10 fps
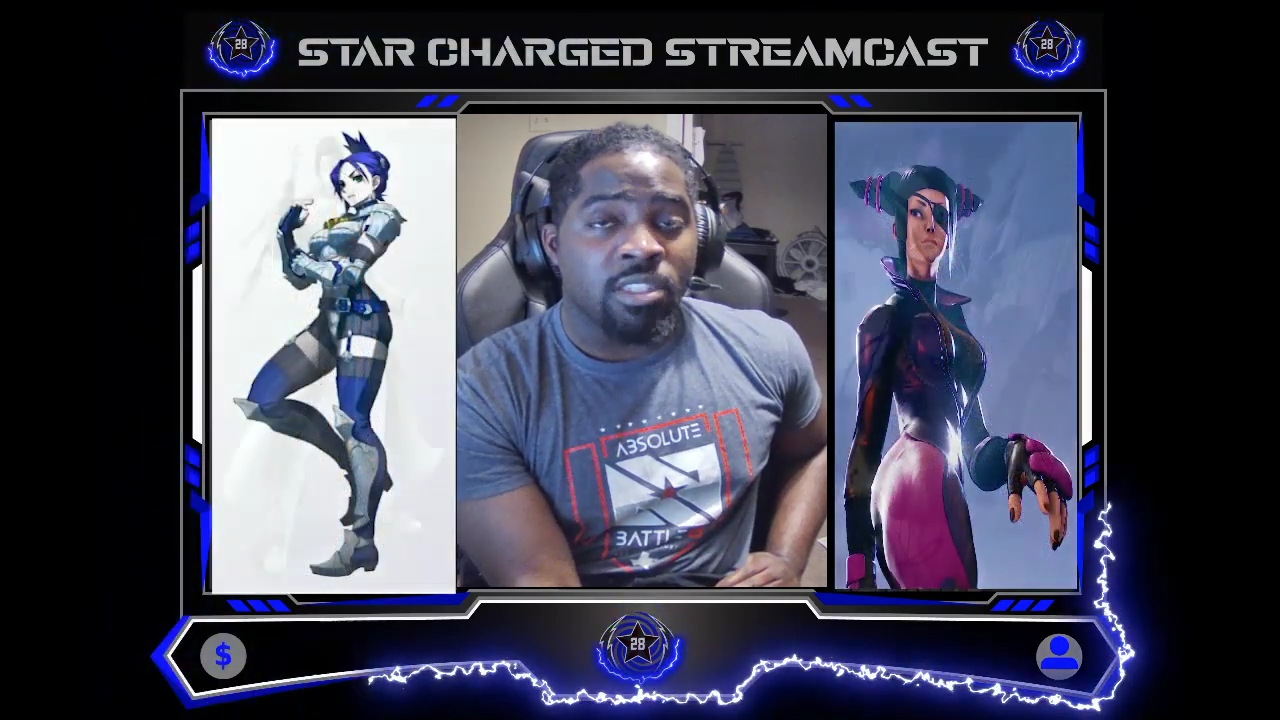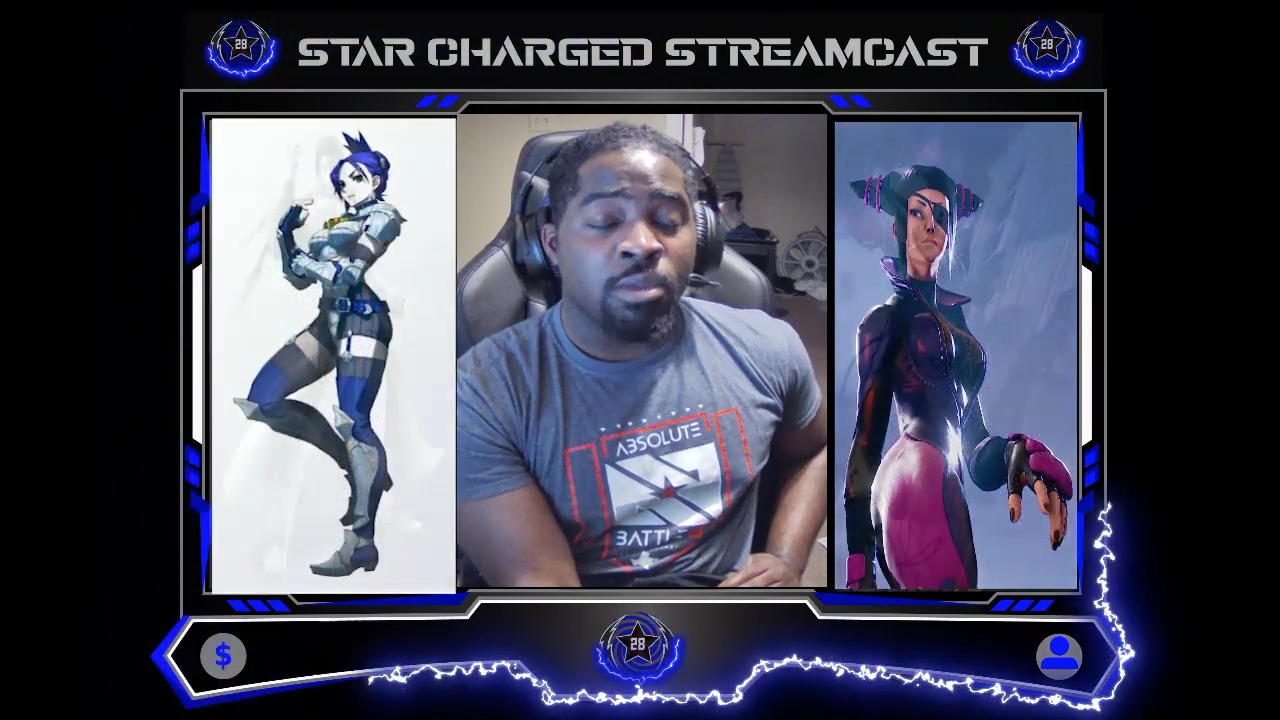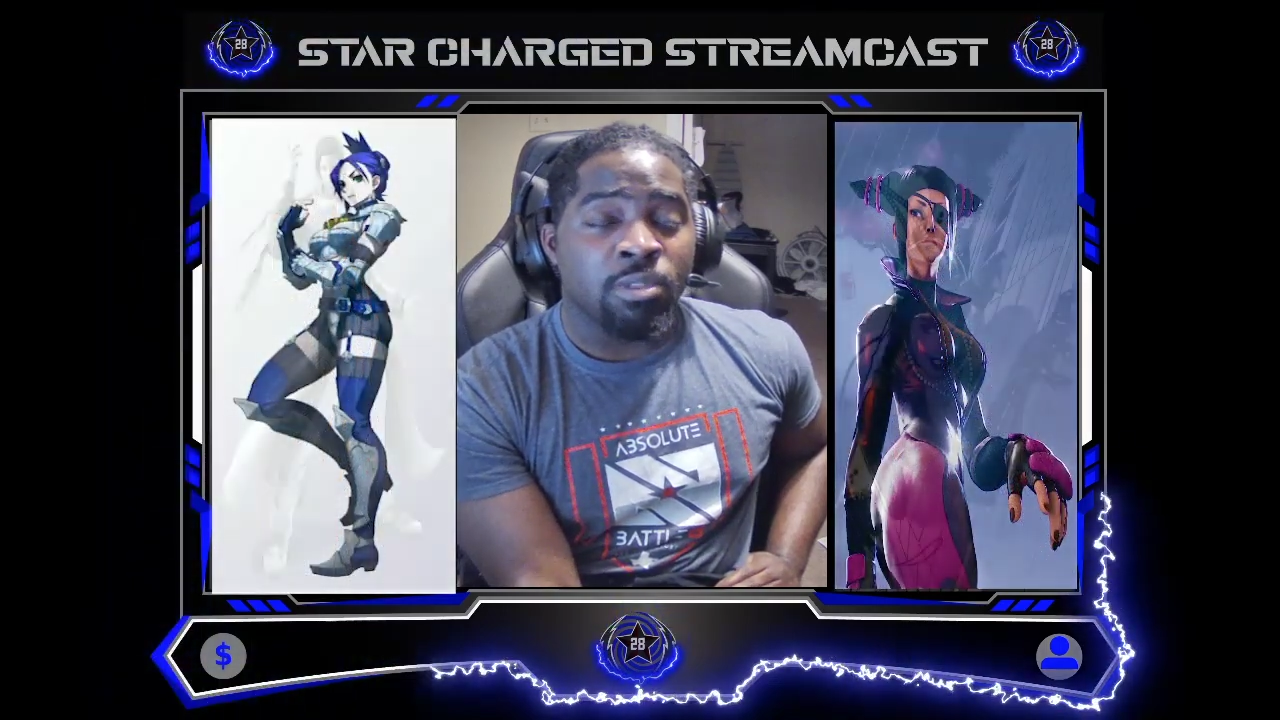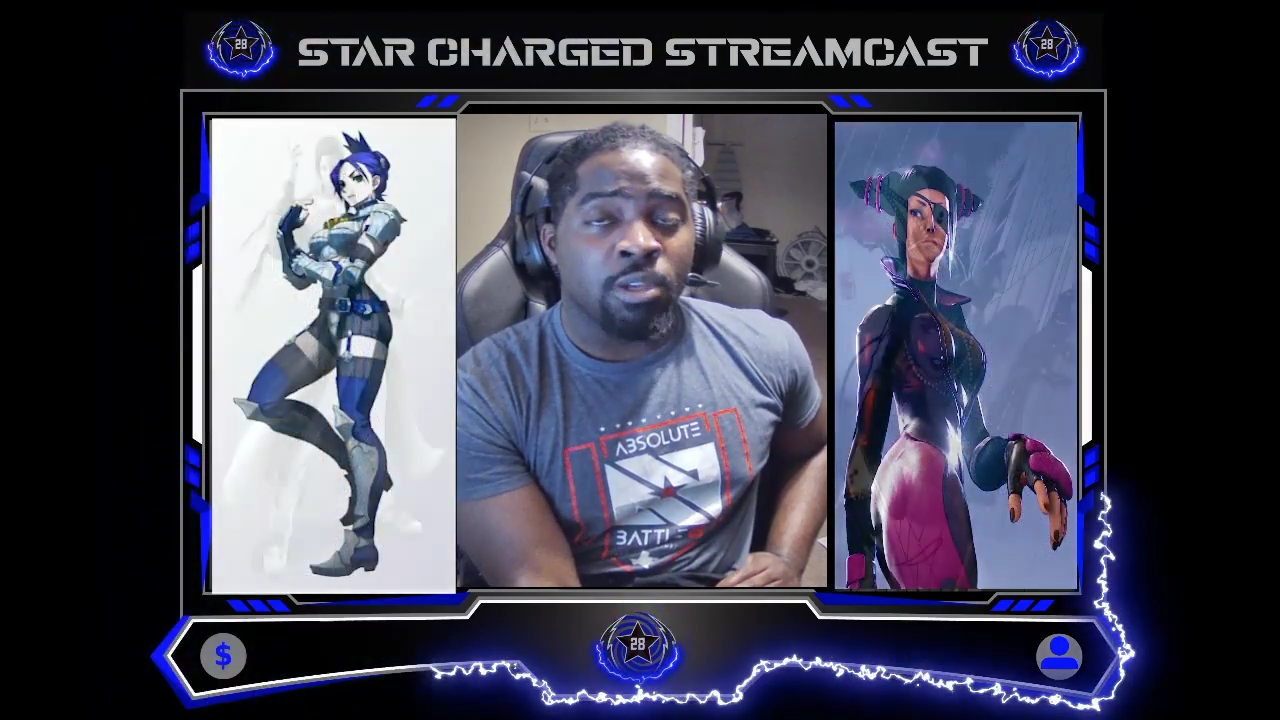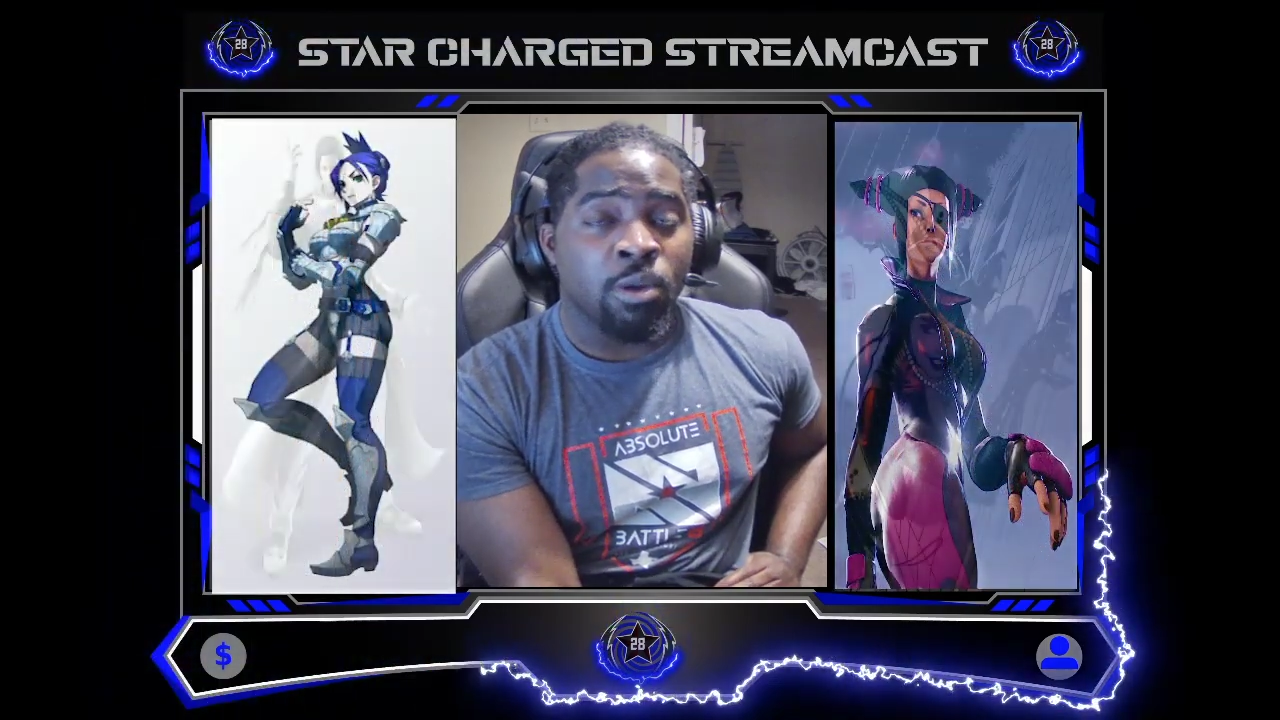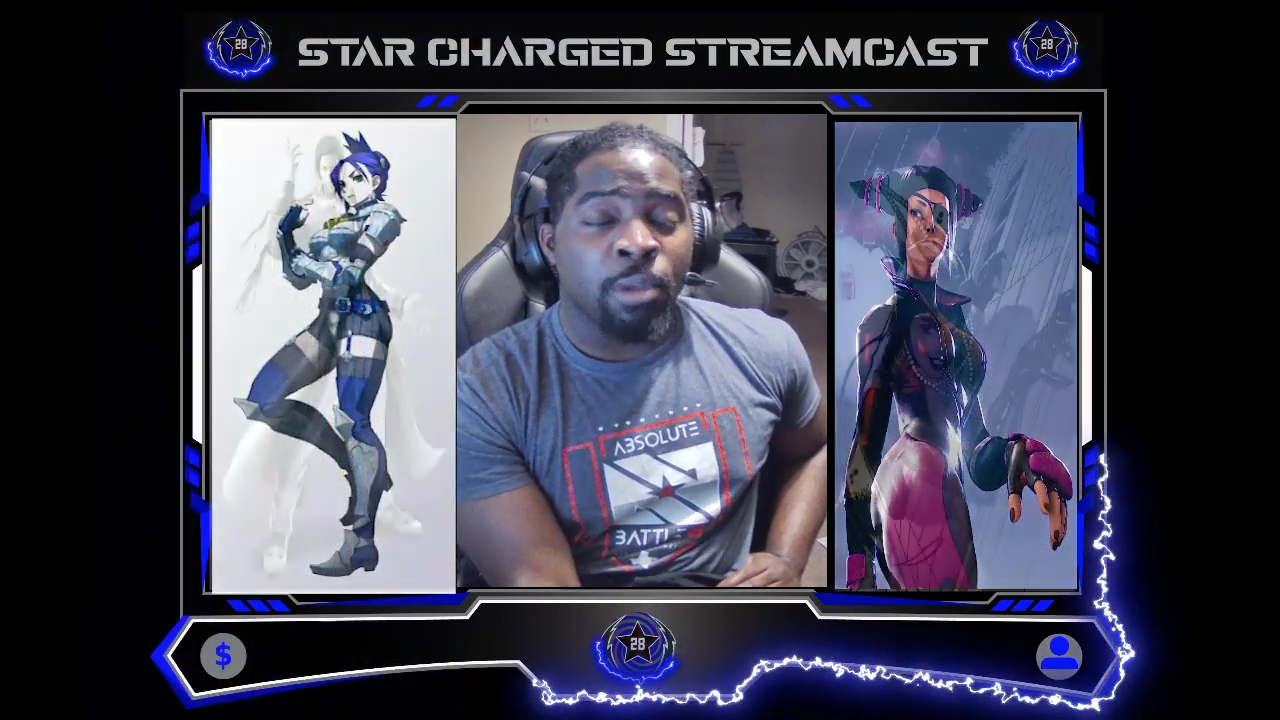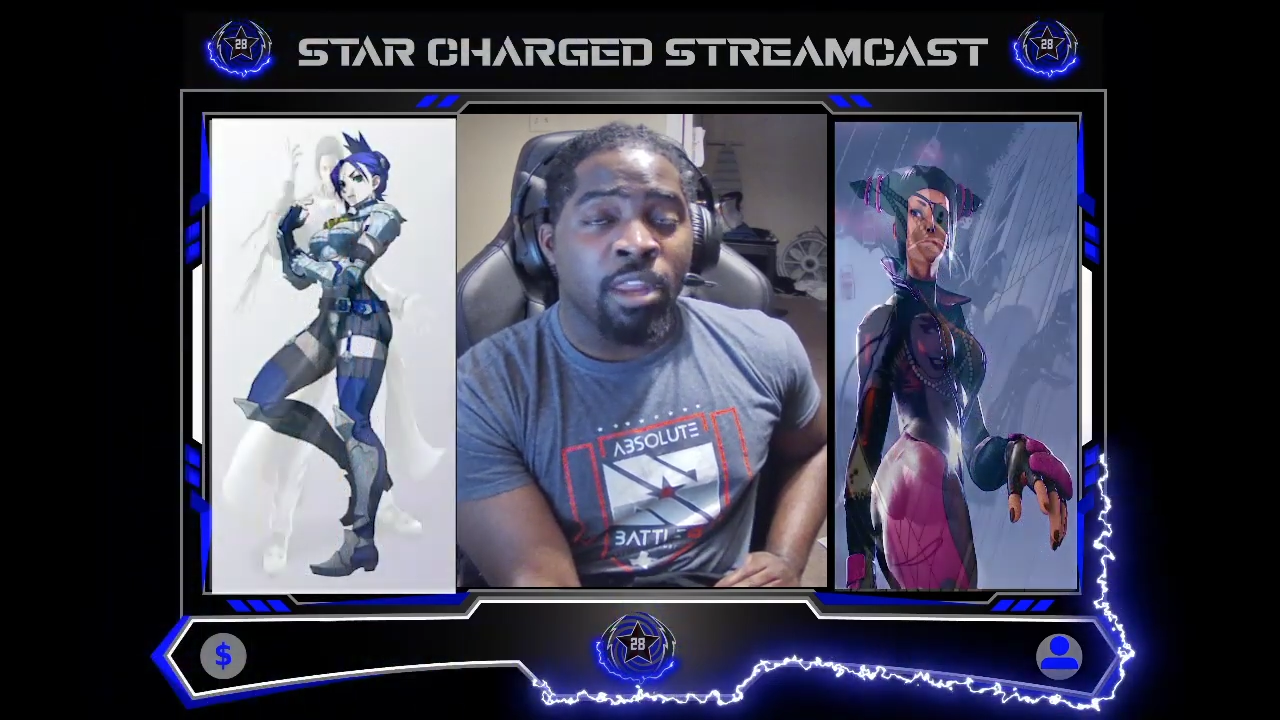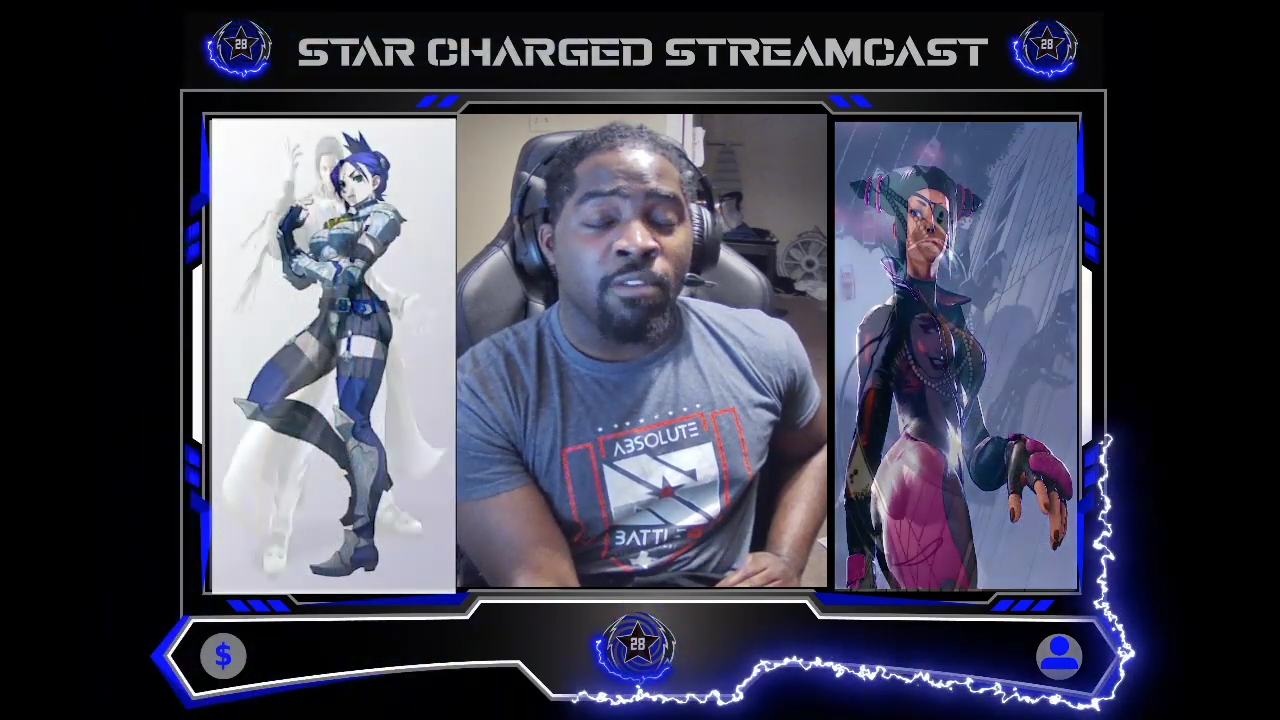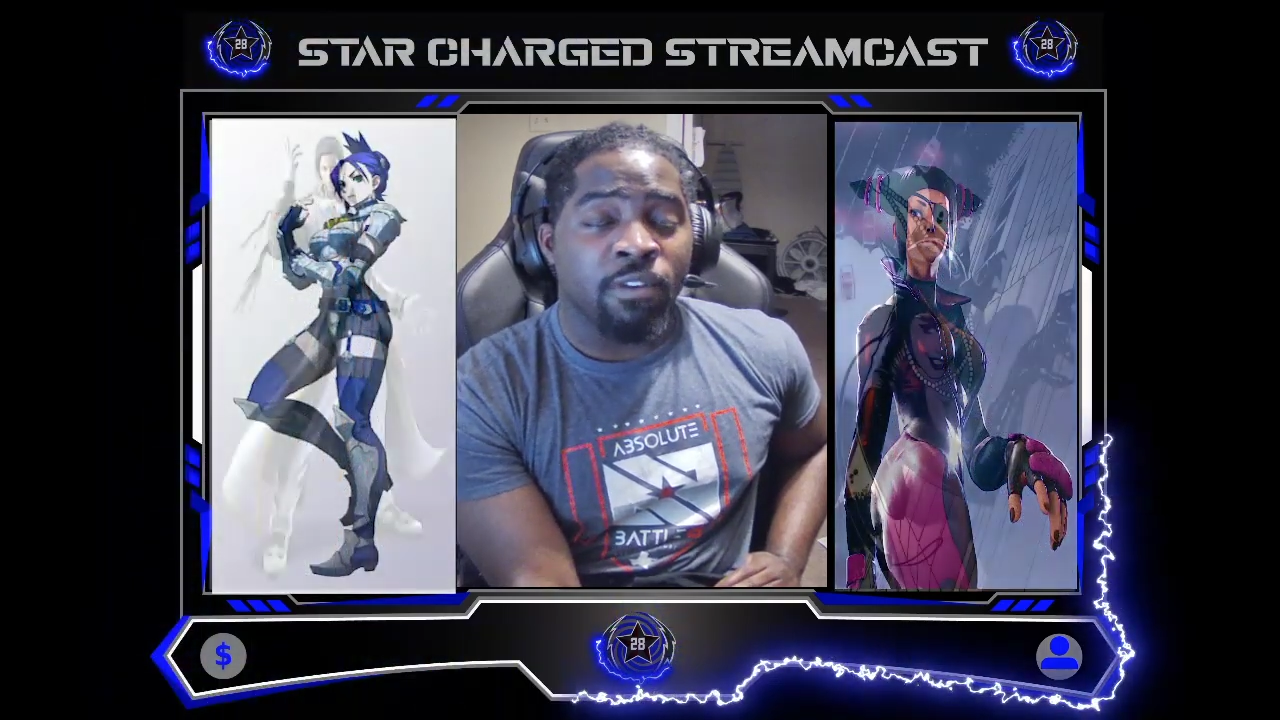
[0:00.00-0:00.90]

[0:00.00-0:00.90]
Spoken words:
Sub-Zero made it